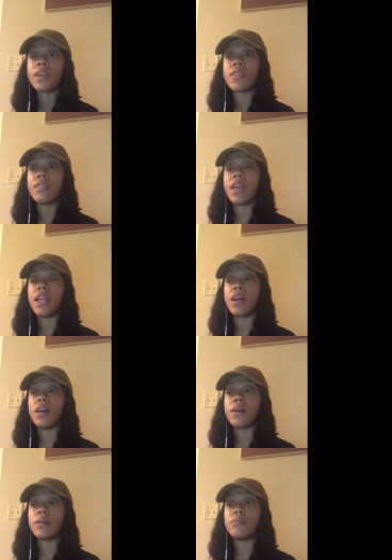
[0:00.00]
that
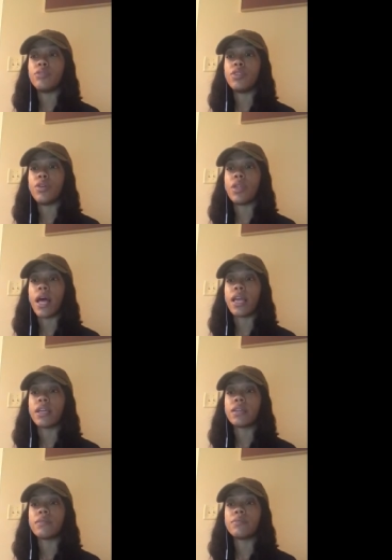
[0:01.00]
um, you know, like
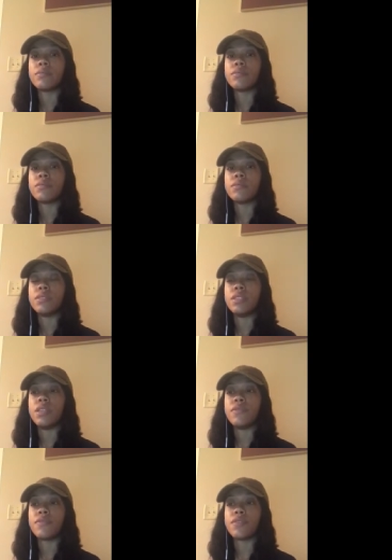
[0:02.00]

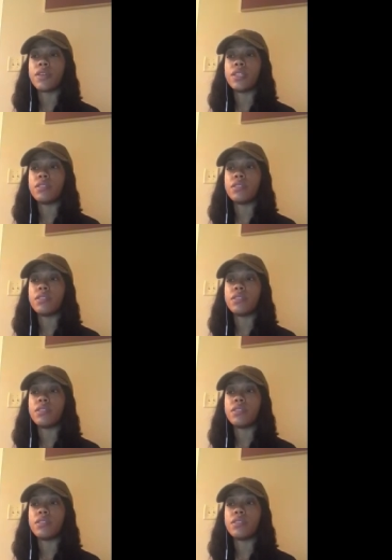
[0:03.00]
different